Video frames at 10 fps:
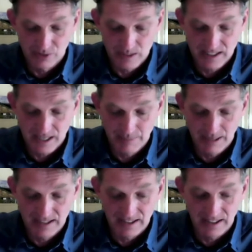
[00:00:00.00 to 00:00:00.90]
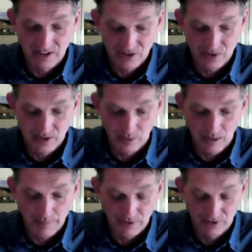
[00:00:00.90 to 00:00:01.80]
which campaigned against nuclear
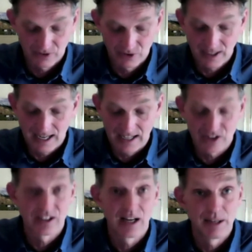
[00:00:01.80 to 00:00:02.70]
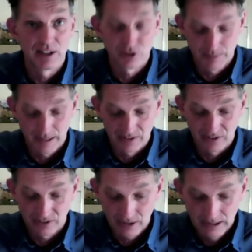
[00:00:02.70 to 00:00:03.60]
weapons and took action at military bases